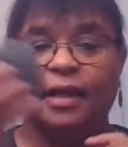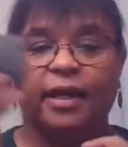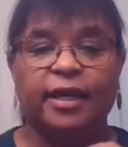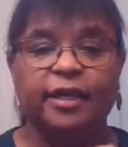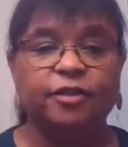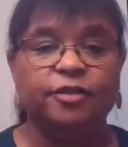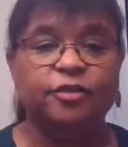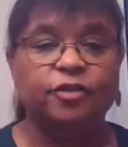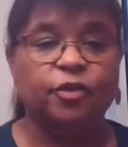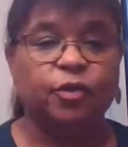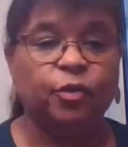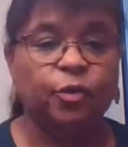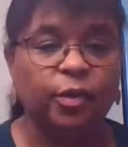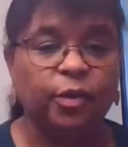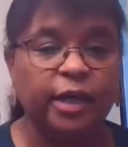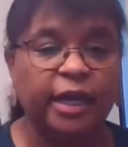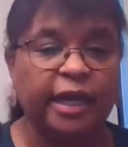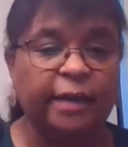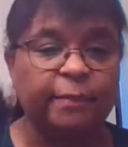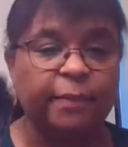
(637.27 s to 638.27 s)
I use
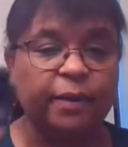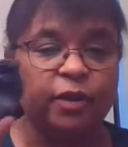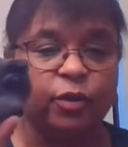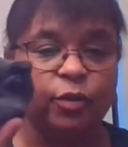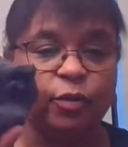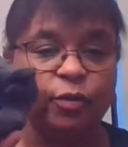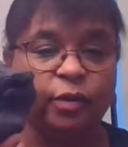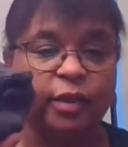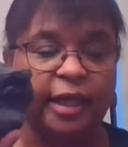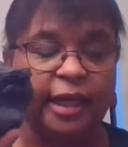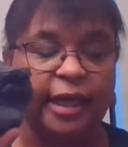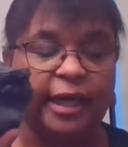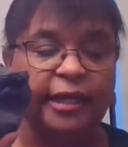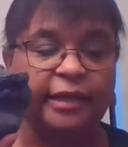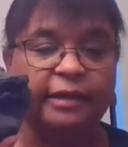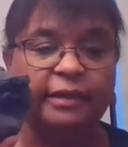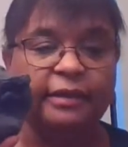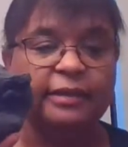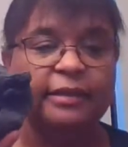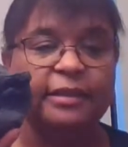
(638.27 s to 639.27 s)
grape
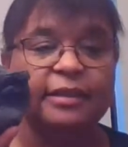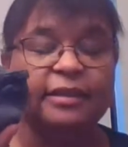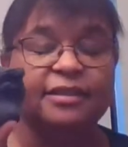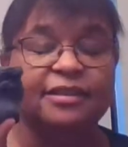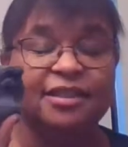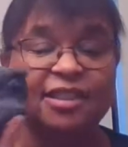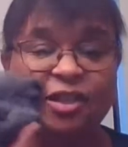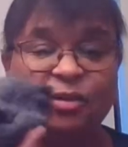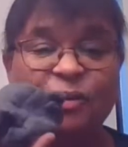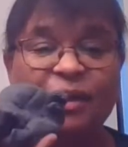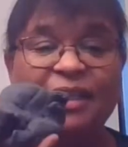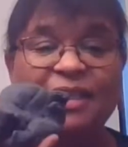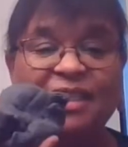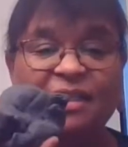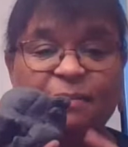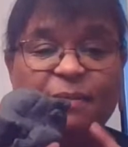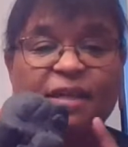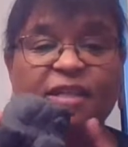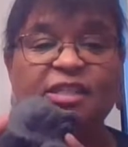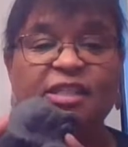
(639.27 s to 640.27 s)
Kool-Aid. So it
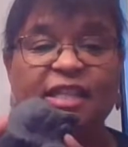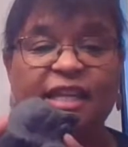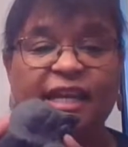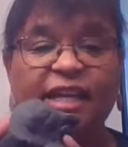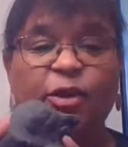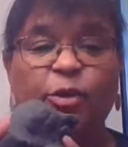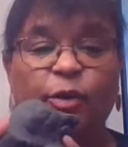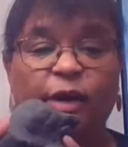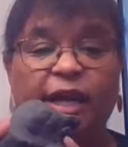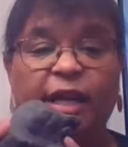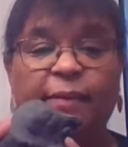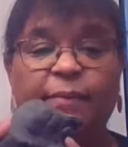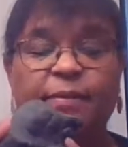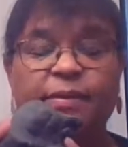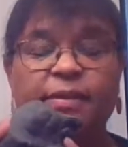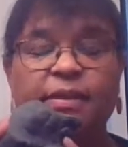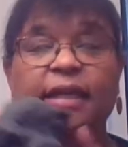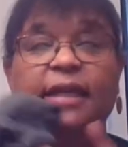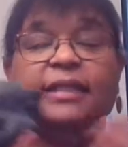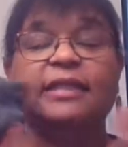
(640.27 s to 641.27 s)
smells like
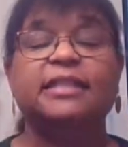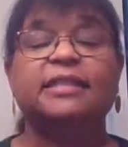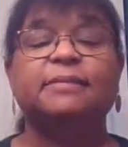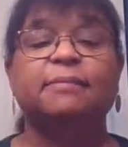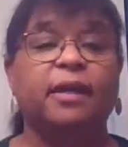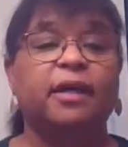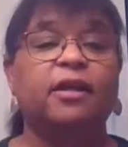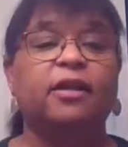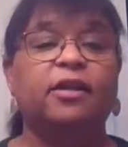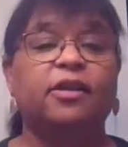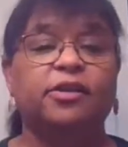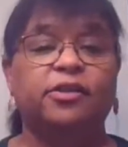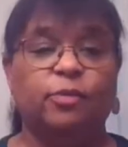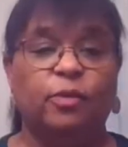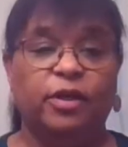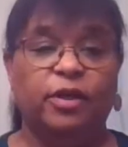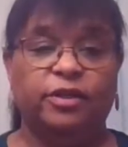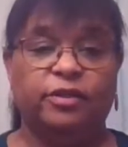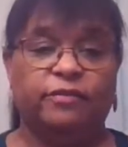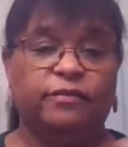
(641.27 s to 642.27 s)
grapes. It smells
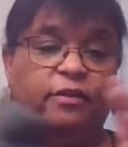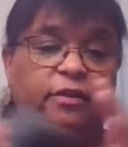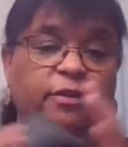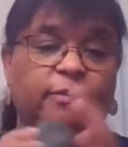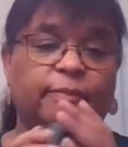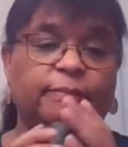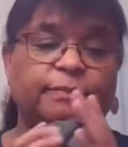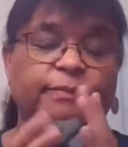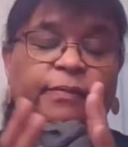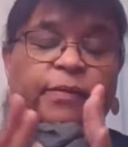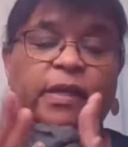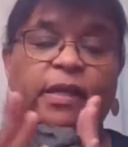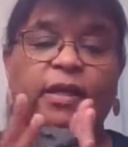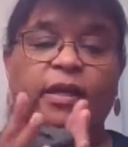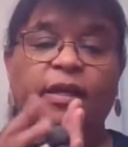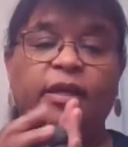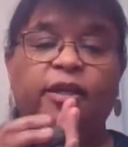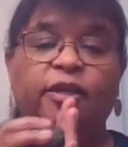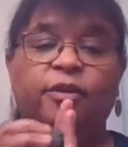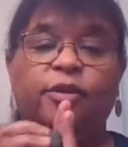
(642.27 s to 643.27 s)
wonderful.
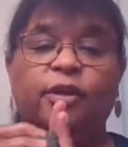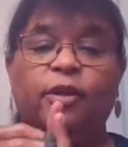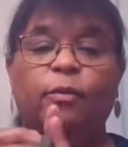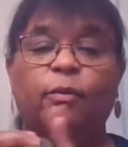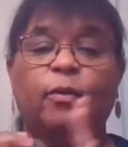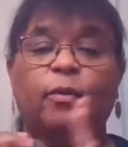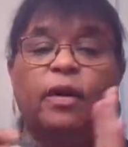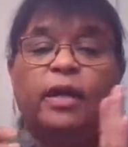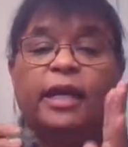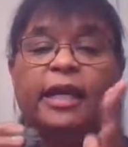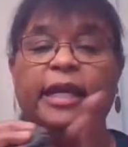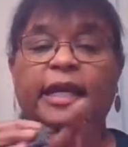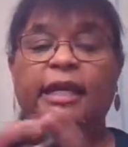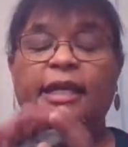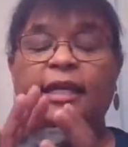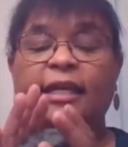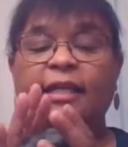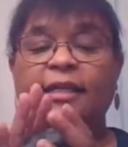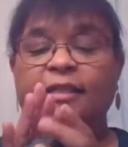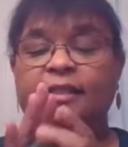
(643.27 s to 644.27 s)
You don't want to
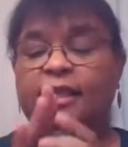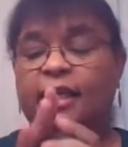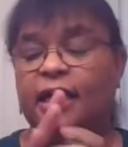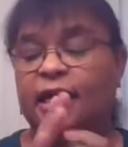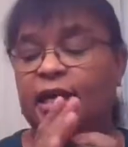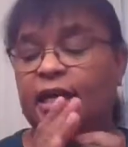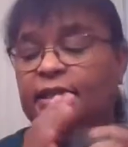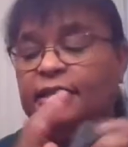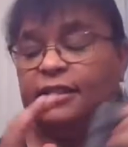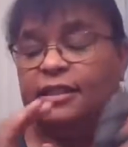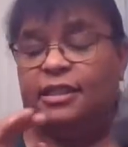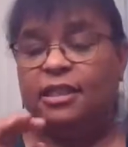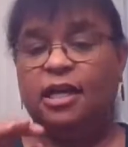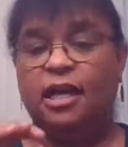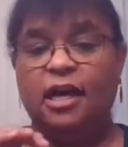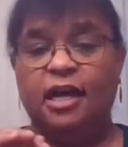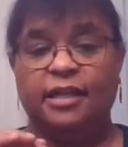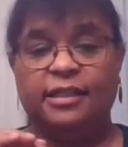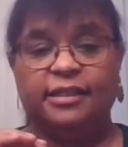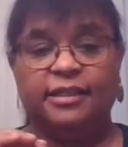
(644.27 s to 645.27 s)
eat it. It's not
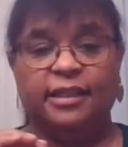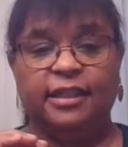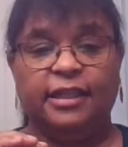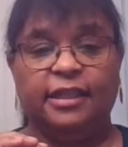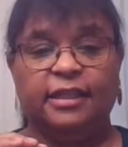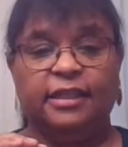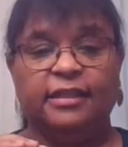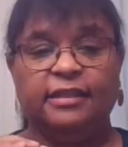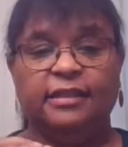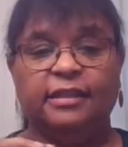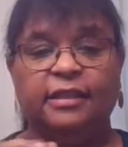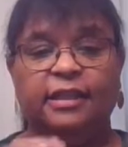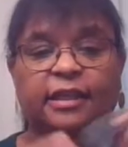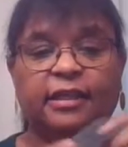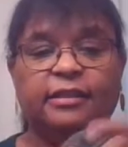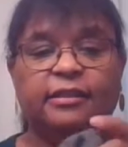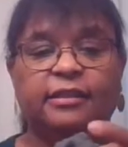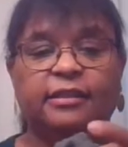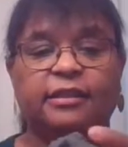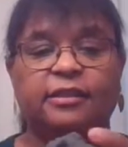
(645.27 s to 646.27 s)
toxic.
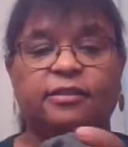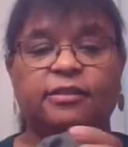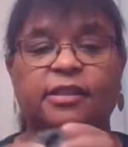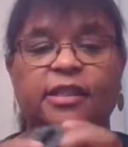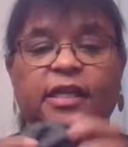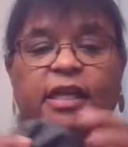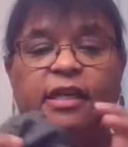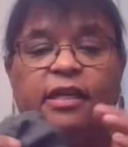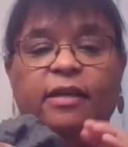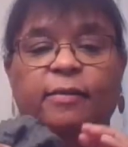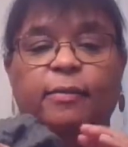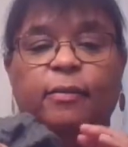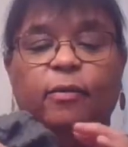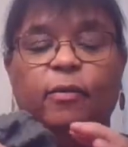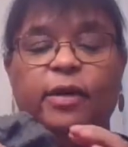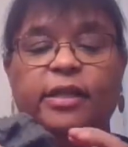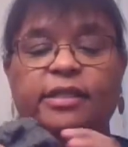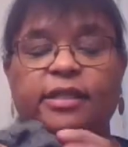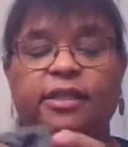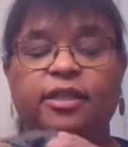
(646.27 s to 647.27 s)
It's not going to
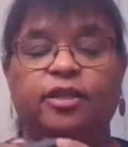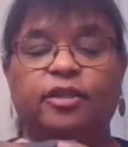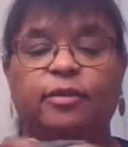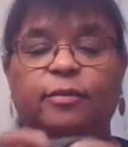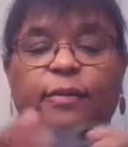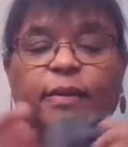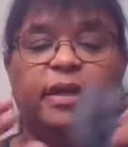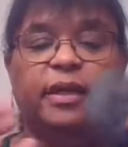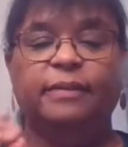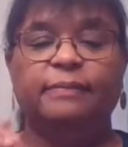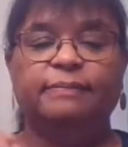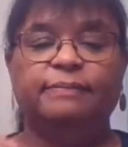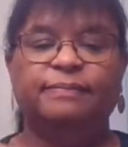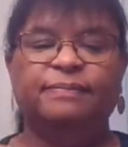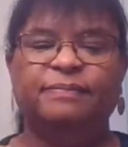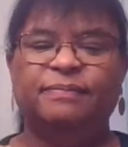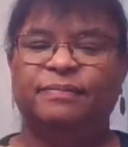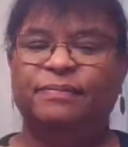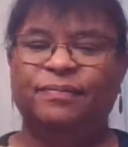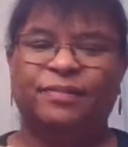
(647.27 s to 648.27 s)
poison you, but
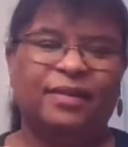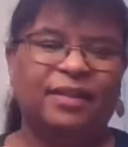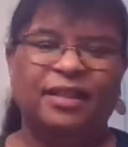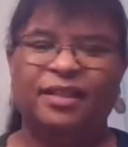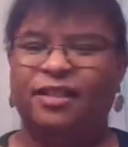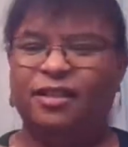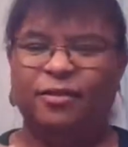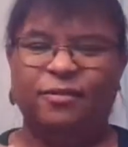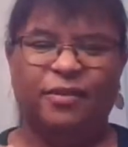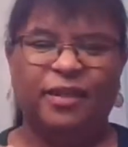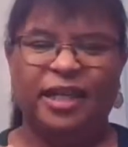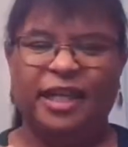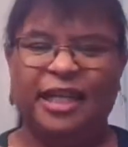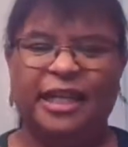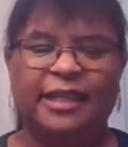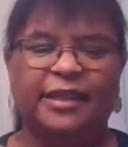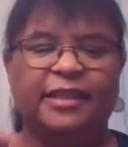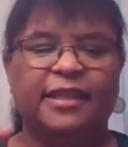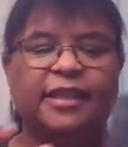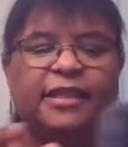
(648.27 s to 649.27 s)
you don't want to
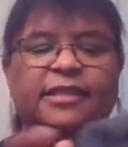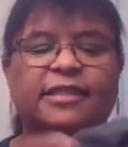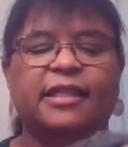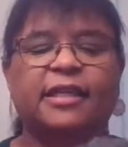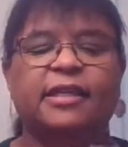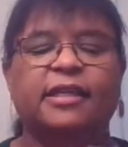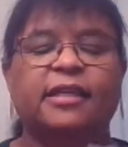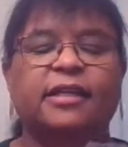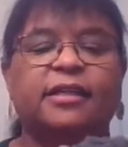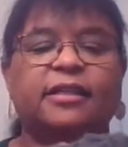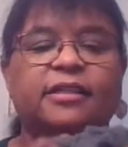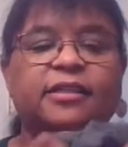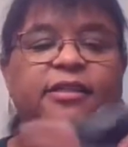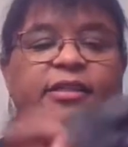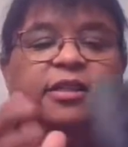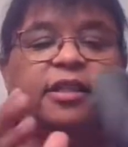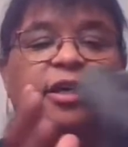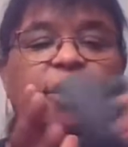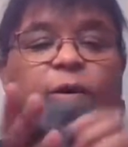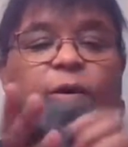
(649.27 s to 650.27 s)
eat this.
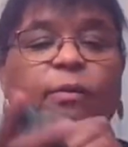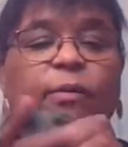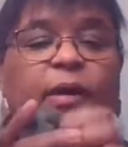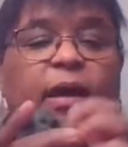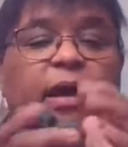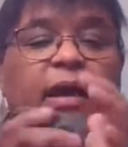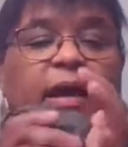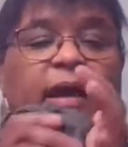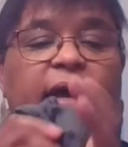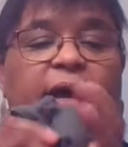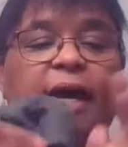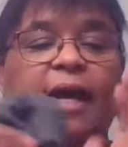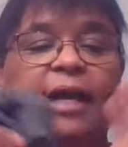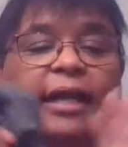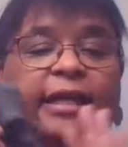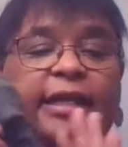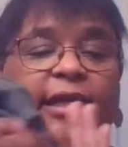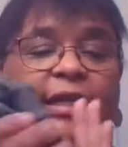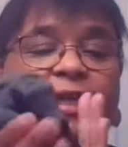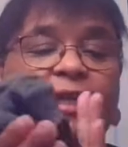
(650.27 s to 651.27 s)
So
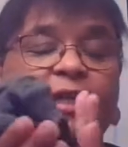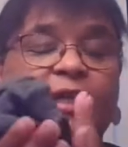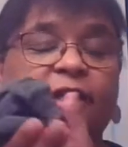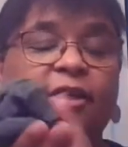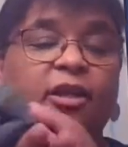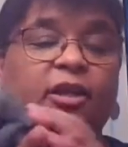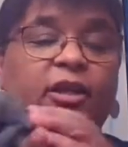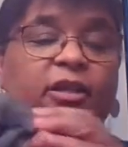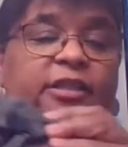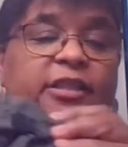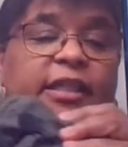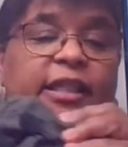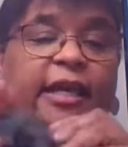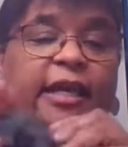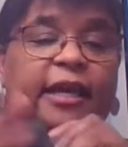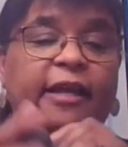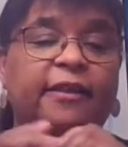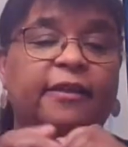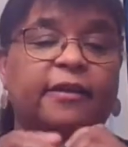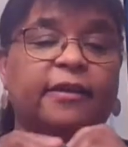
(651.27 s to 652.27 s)
I kneaded it all
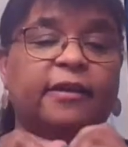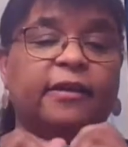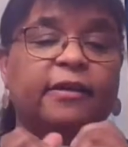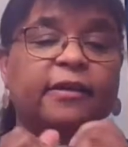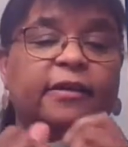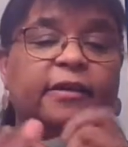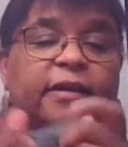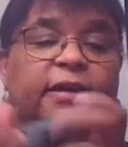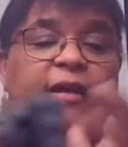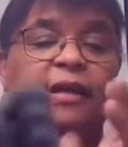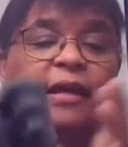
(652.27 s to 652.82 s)
together.